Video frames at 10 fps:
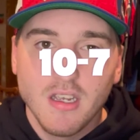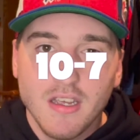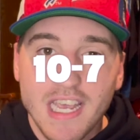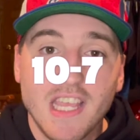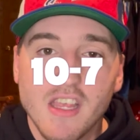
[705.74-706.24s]

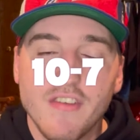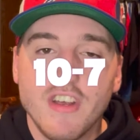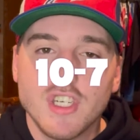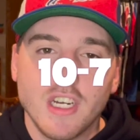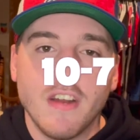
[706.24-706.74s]
in the
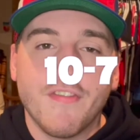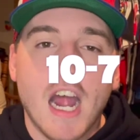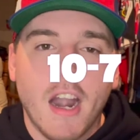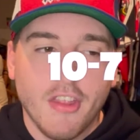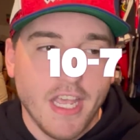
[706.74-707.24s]
division. And
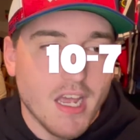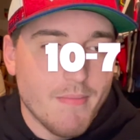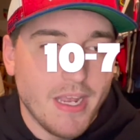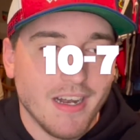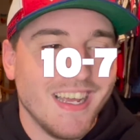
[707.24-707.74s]
finally, I
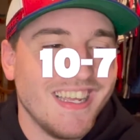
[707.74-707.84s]
mean,